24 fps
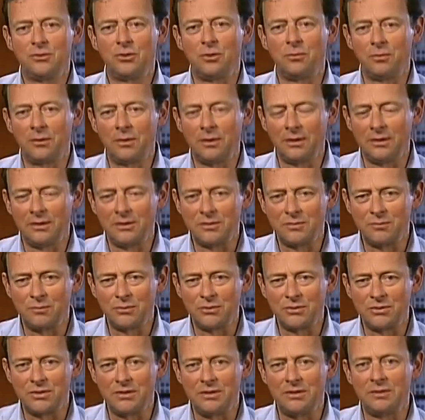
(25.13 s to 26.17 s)
top kill is
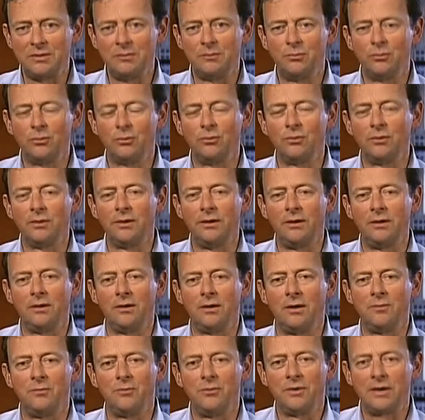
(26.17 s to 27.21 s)
proceeding broadly in
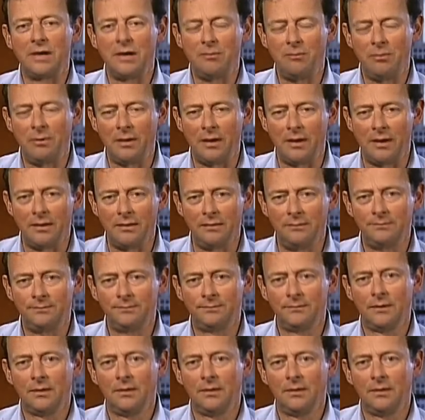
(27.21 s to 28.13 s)
line with our plan.